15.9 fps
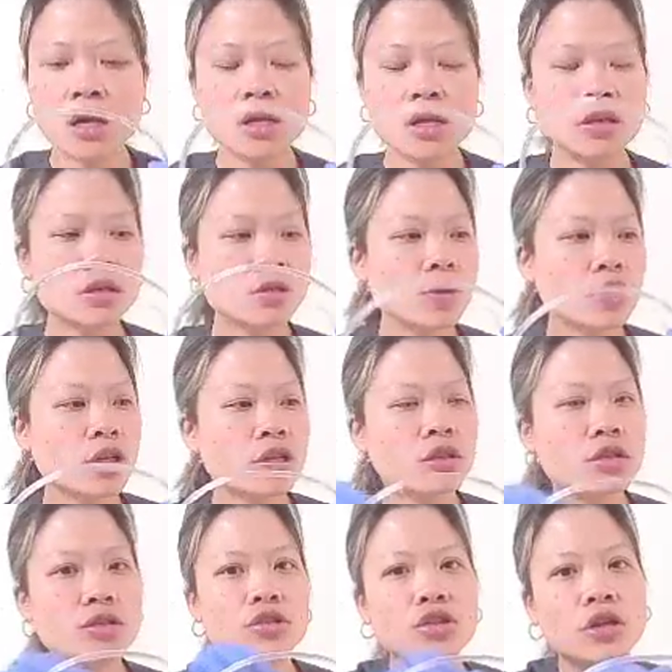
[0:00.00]
So we're going to
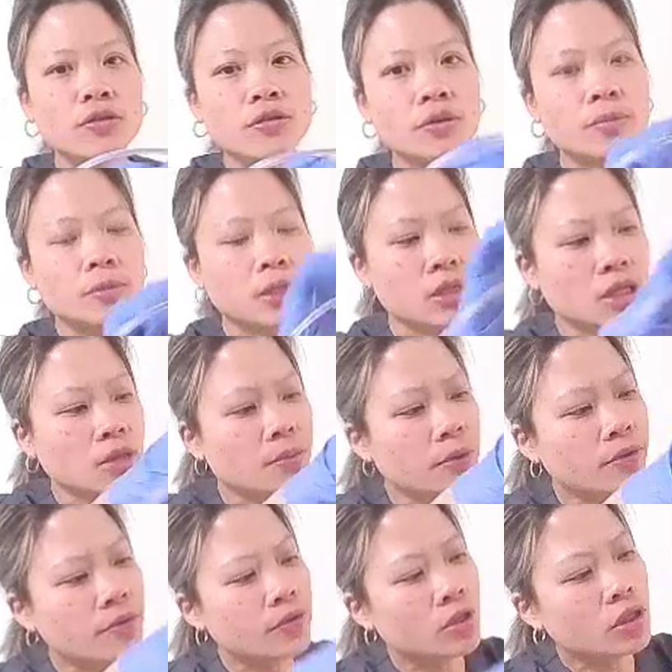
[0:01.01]
start from the tip
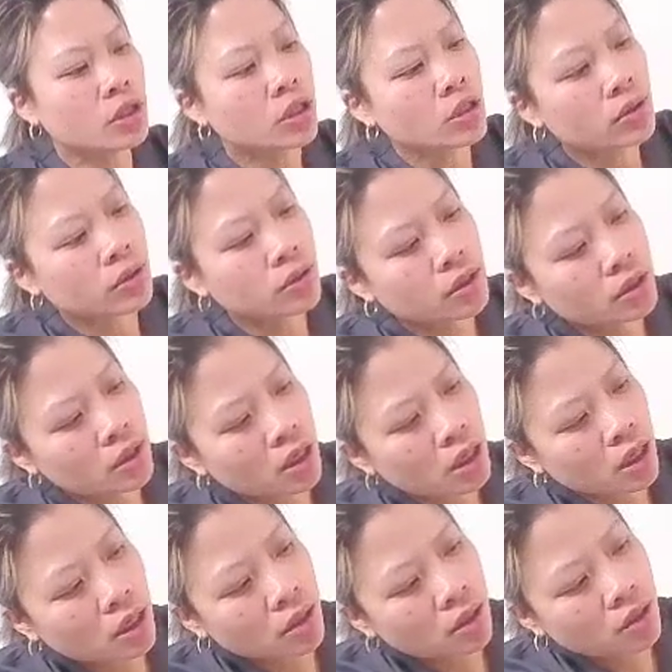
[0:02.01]
of the nose,
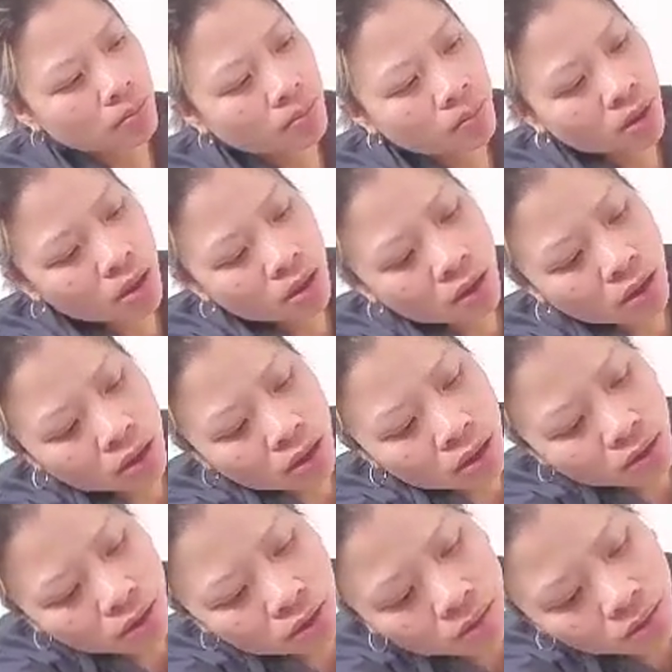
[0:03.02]

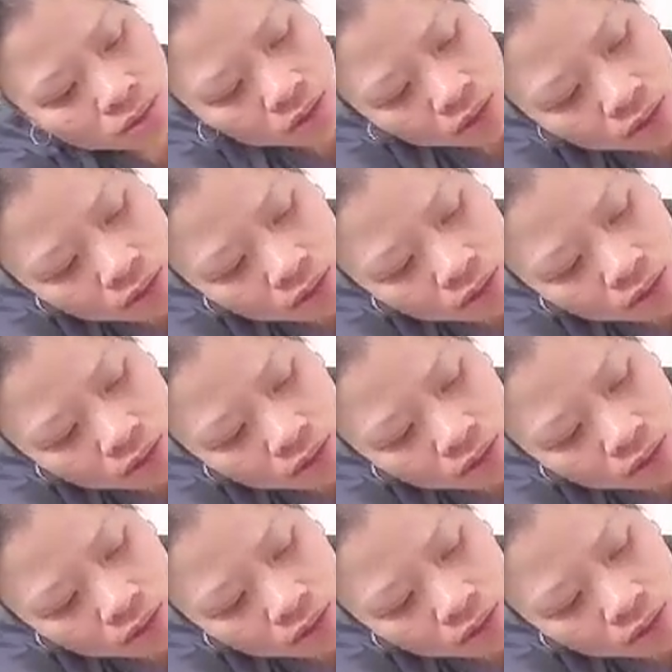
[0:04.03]
go